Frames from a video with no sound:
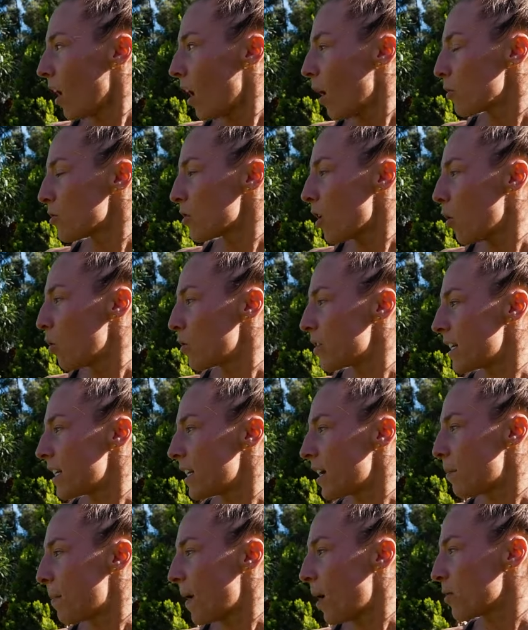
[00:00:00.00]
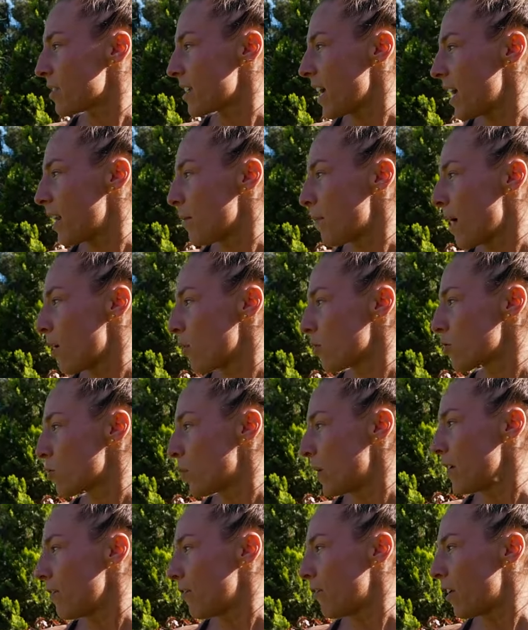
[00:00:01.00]
was getting about
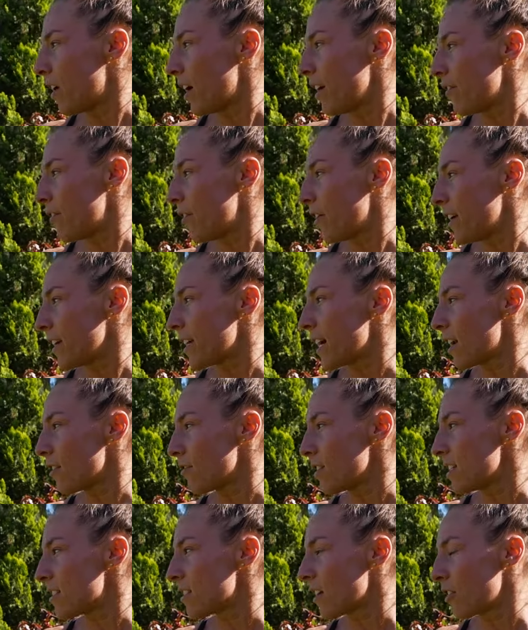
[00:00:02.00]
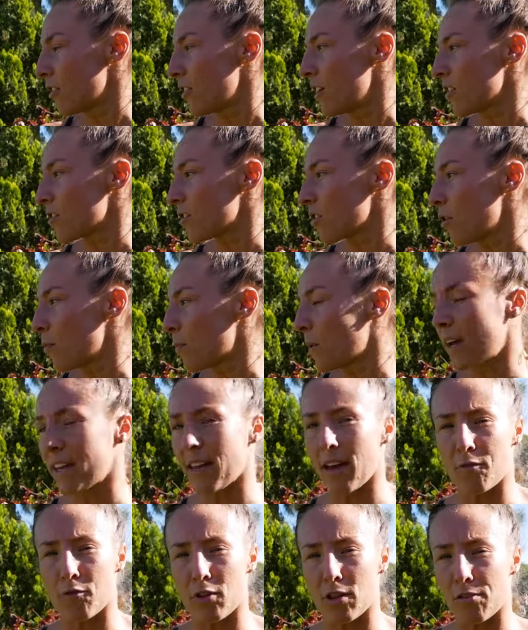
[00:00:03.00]
25-30 calories done on the assault
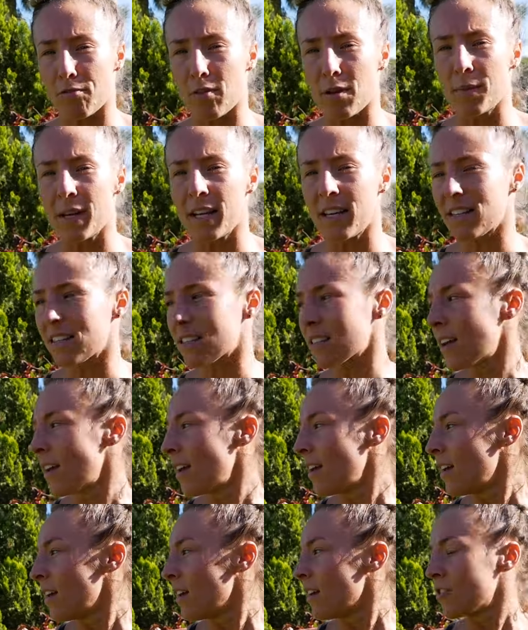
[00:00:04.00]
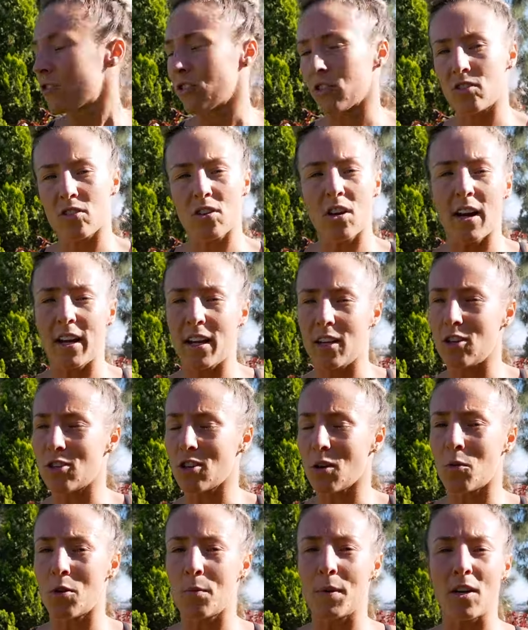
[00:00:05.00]
bike every 3 minutes. Just kind of, you
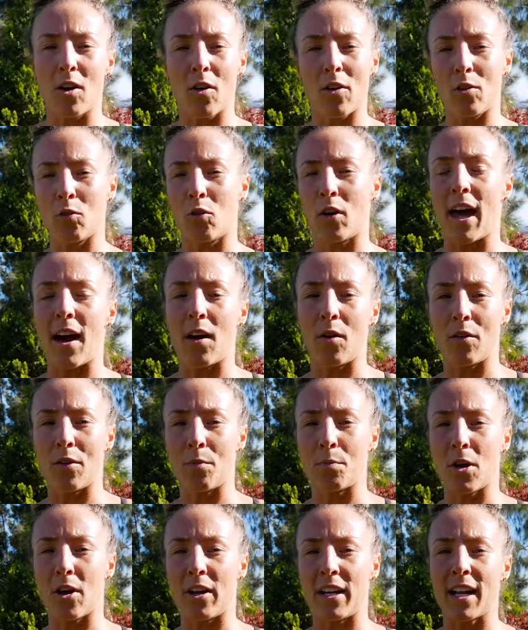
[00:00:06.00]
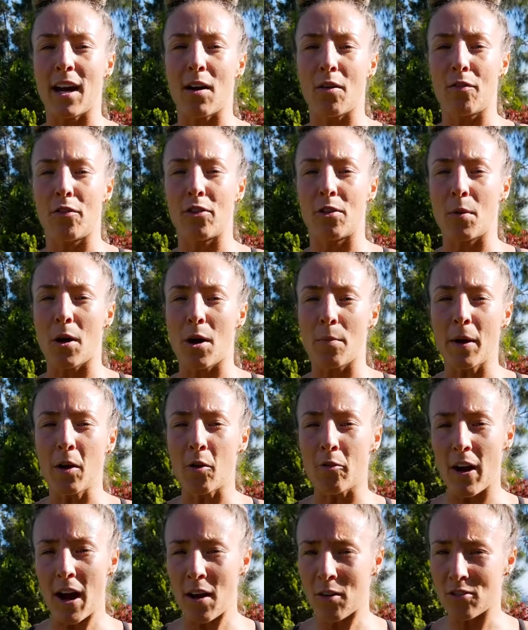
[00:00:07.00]
don't want to be going all out and burning out for the
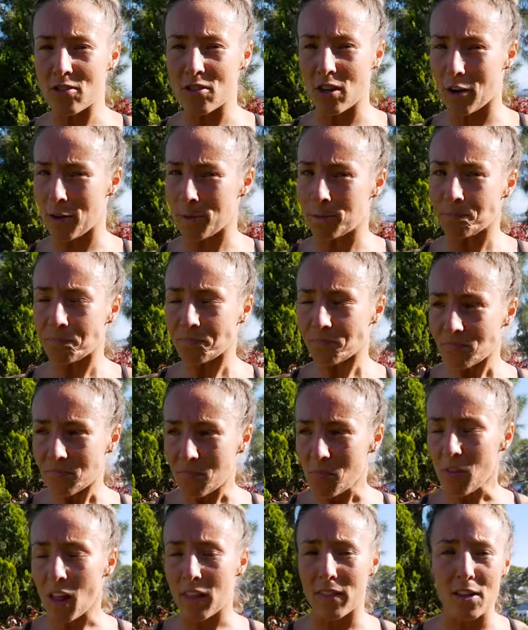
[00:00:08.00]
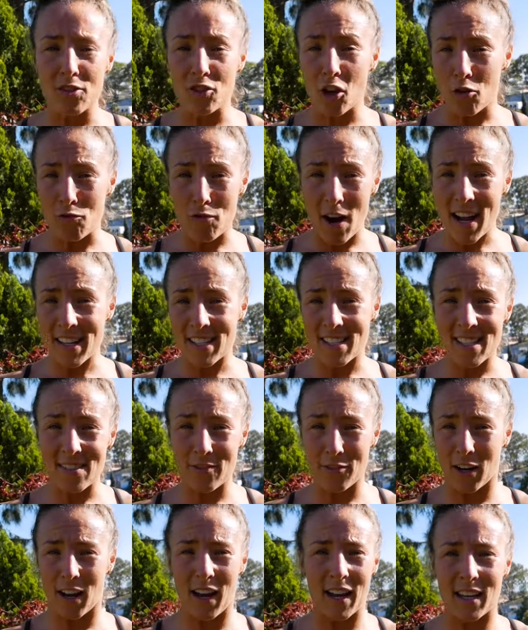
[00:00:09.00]
barbell round, so there's no rest
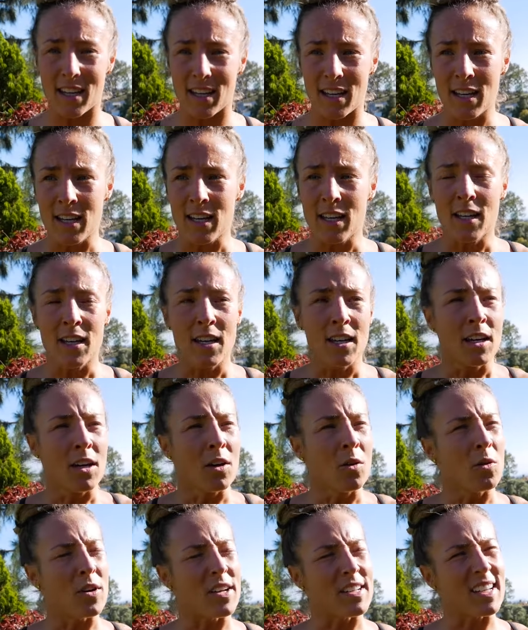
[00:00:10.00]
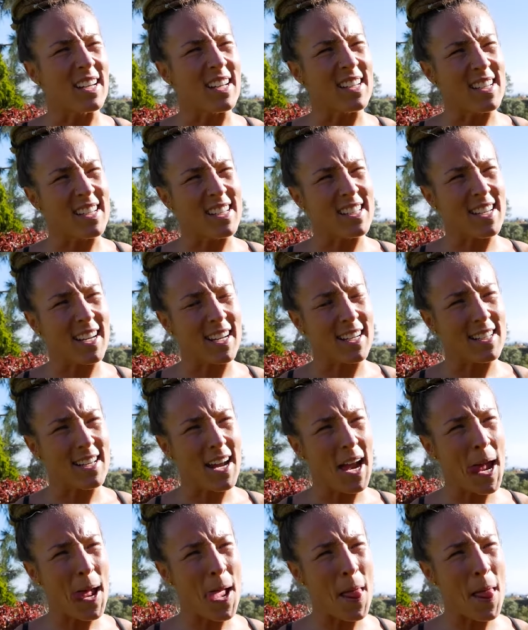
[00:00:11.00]
for like, what is it? Is it six?